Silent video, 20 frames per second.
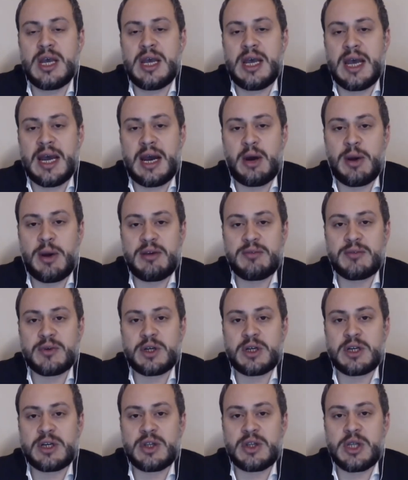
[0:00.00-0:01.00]

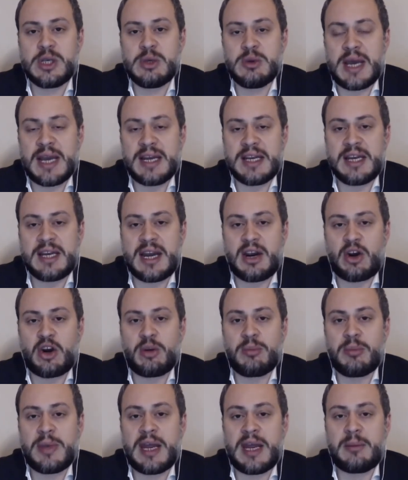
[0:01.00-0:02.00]
However, the United
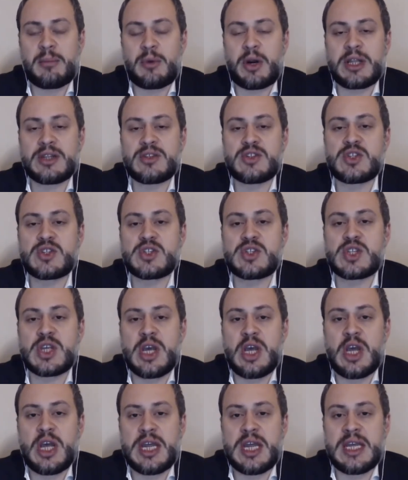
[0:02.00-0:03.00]
Arab Emirates
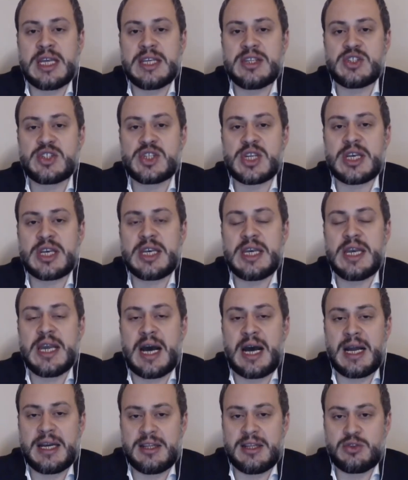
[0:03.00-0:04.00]
is
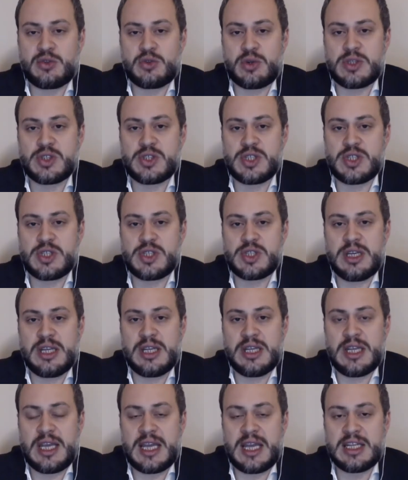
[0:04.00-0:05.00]
not interested
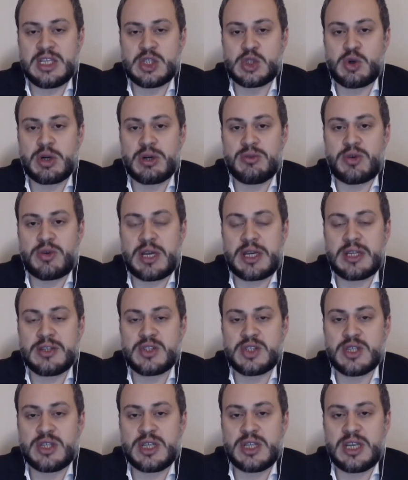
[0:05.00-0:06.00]
in any sort of
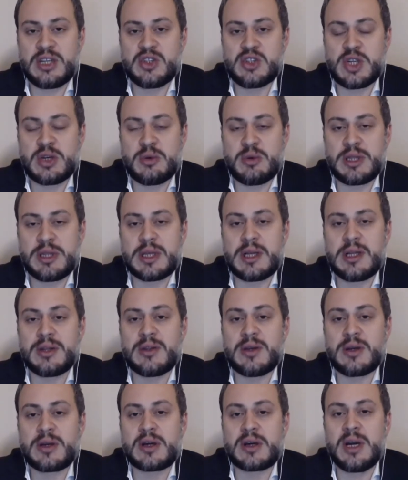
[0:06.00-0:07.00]
reconciliation with
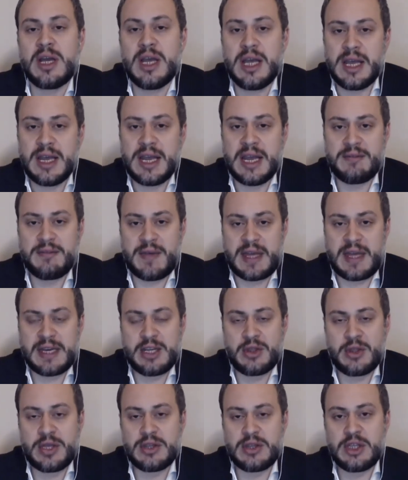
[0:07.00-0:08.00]
Qatar. If
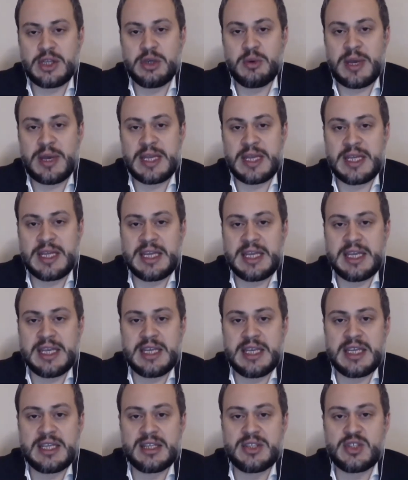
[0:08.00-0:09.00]
anything, the
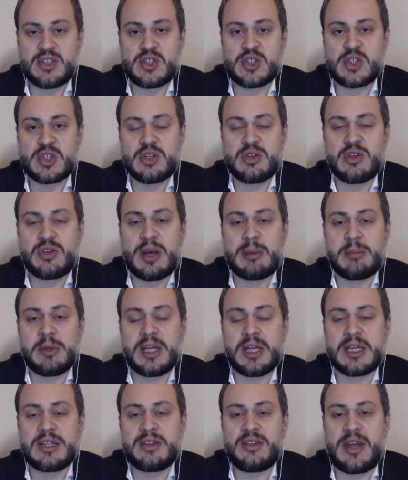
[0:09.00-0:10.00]
UAE is
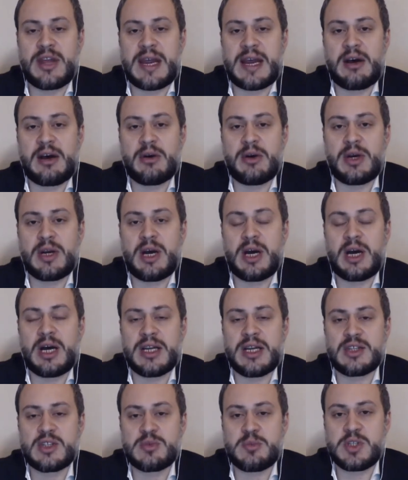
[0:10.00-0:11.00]
doubling down on
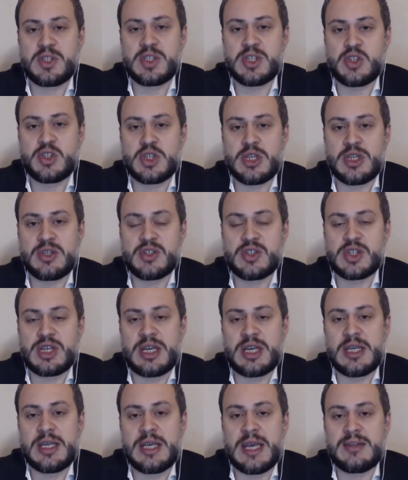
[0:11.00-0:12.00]
its positions
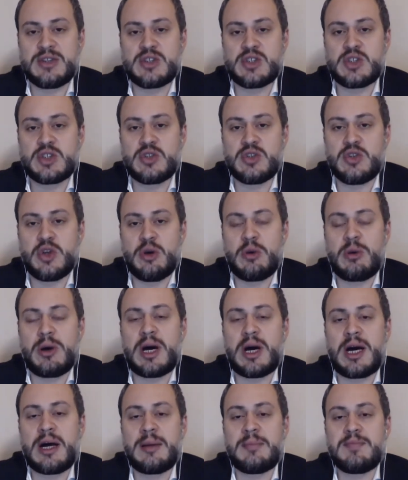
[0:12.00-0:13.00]
against
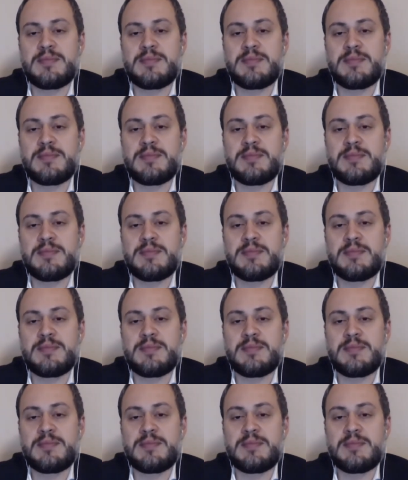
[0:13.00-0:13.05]
Doha.